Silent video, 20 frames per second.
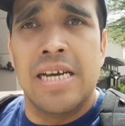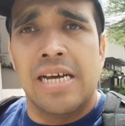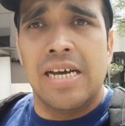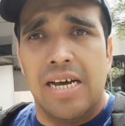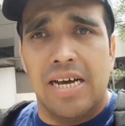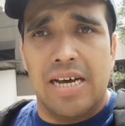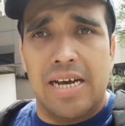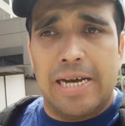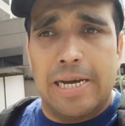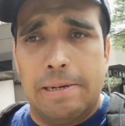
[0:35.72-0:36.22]

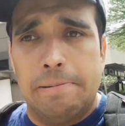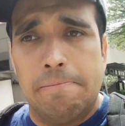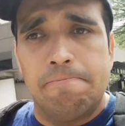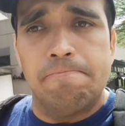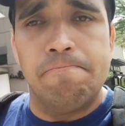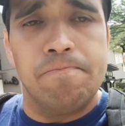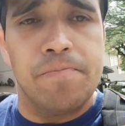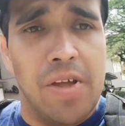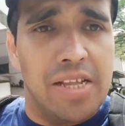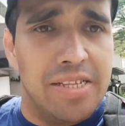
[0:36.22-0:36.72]

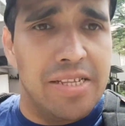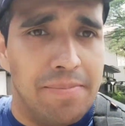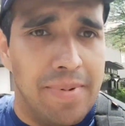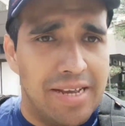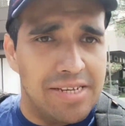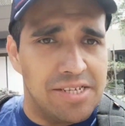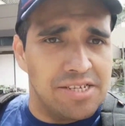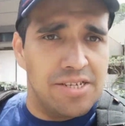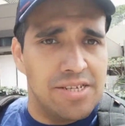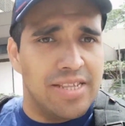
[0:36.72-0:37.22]
I did
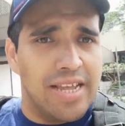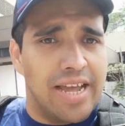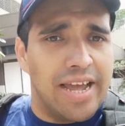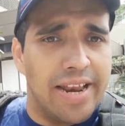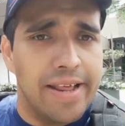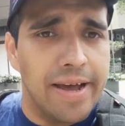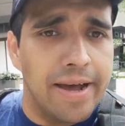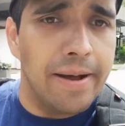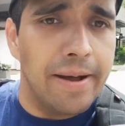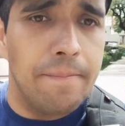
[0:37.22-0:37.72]
mention
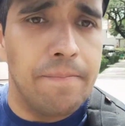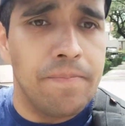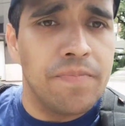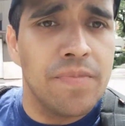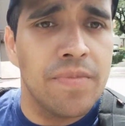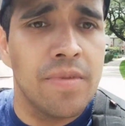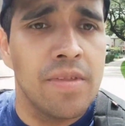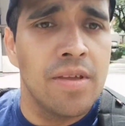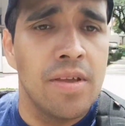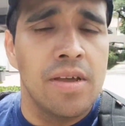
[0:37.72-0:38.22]
that
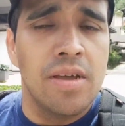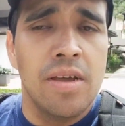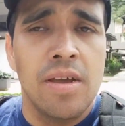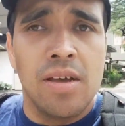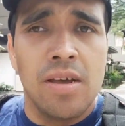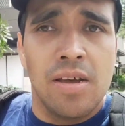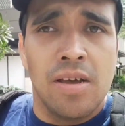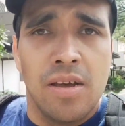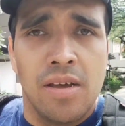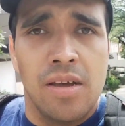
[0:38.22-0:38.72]

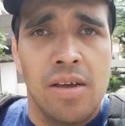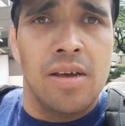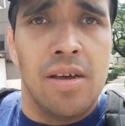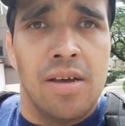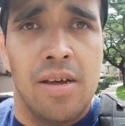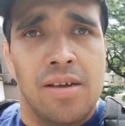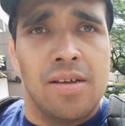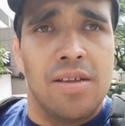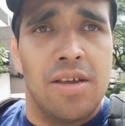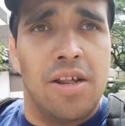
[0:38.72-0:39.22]

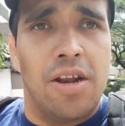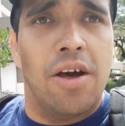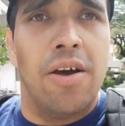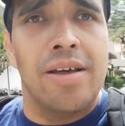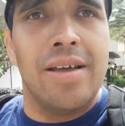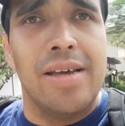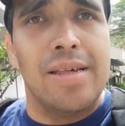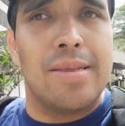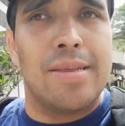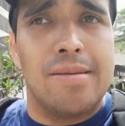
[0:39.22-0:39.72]
you know,
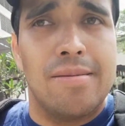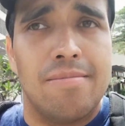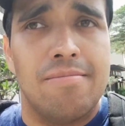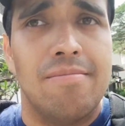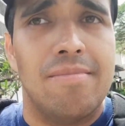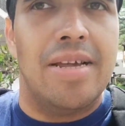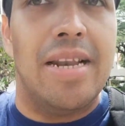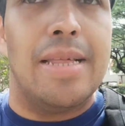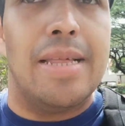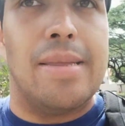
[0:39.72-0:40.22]
it
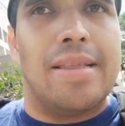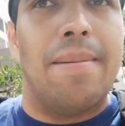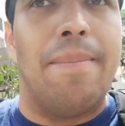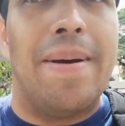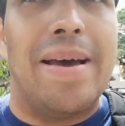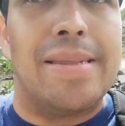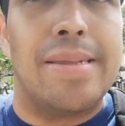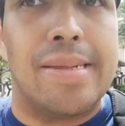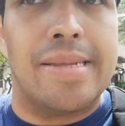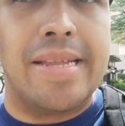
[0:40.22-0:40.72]
isn't the
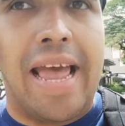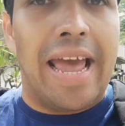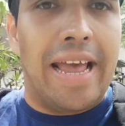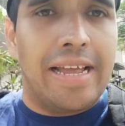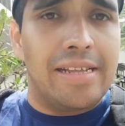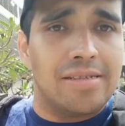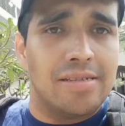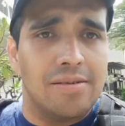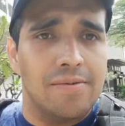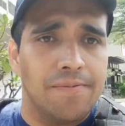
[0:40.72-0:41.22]
best state
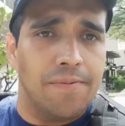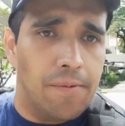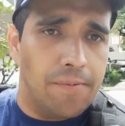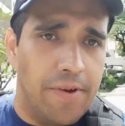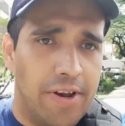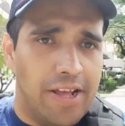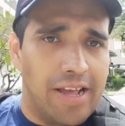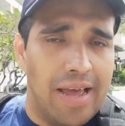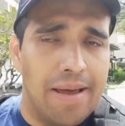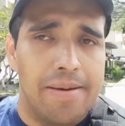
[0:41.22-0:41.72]
for
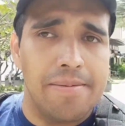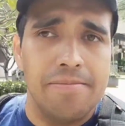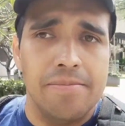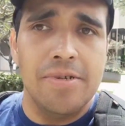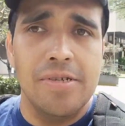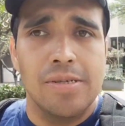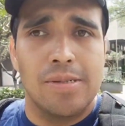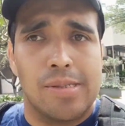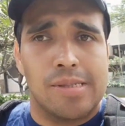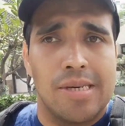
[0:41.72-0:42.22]
video games
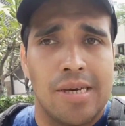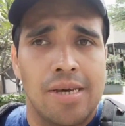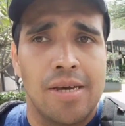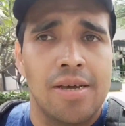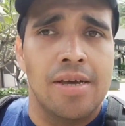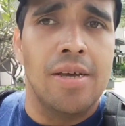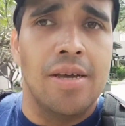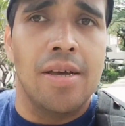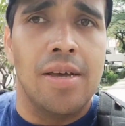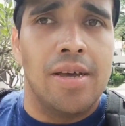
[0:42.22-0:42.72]

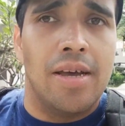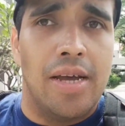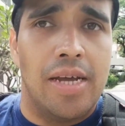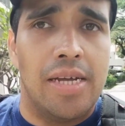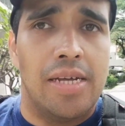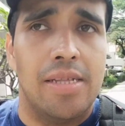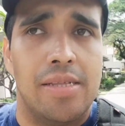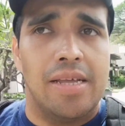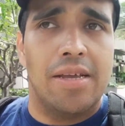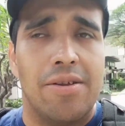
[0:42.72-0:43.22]

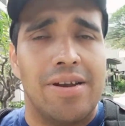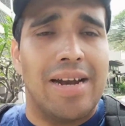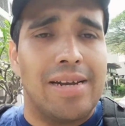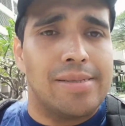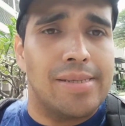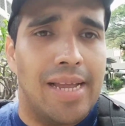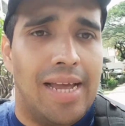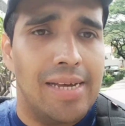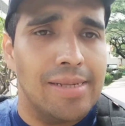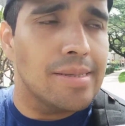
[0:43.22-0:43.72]
in the United
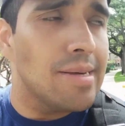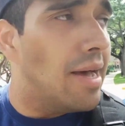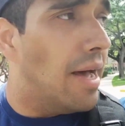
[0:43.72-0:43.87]
States,